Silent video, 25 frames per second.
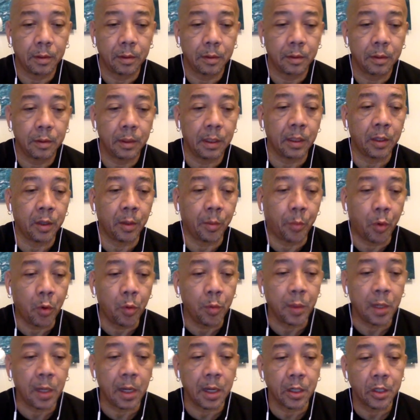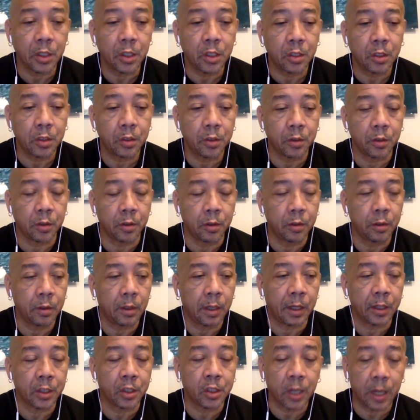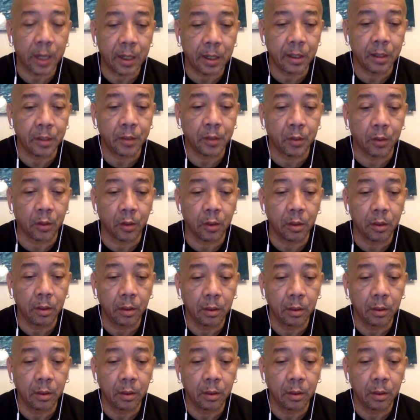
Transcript: in the boom clash to a Chinese girl,